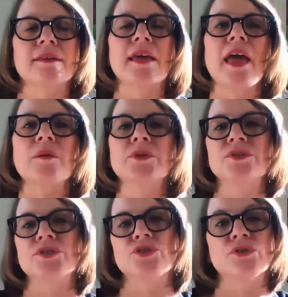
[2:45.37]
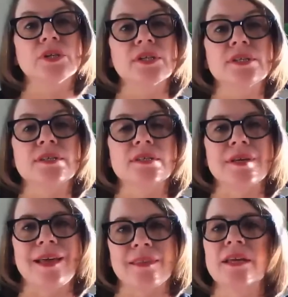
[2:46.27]
The cable industry is,
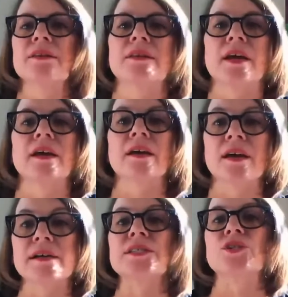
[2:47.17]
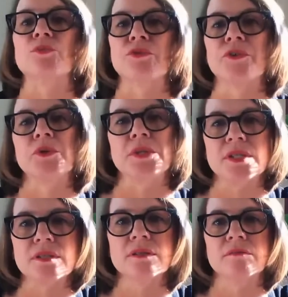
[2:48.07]
at the end of the day, a
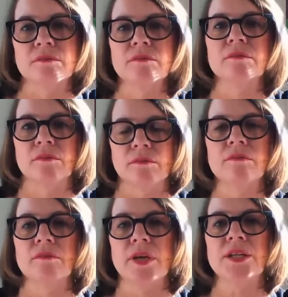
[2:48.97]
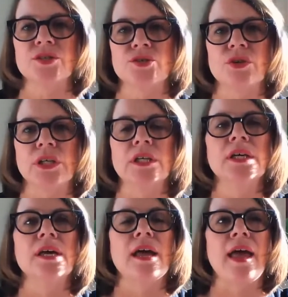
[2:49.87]
customer-focused industry.
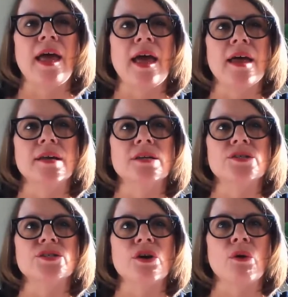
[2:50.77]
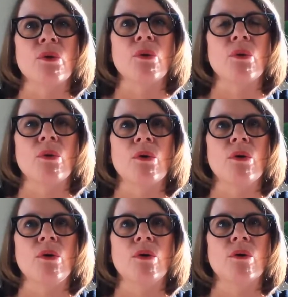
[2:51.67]
And so
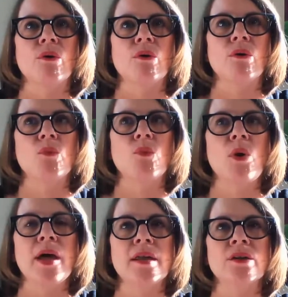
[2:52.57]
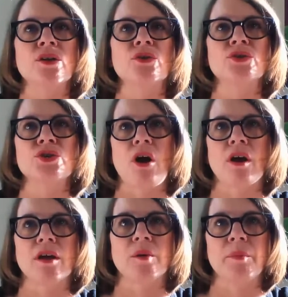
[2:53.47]
when you're
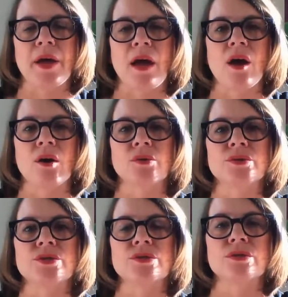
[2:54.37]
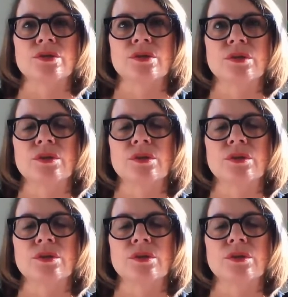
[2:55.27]
talking about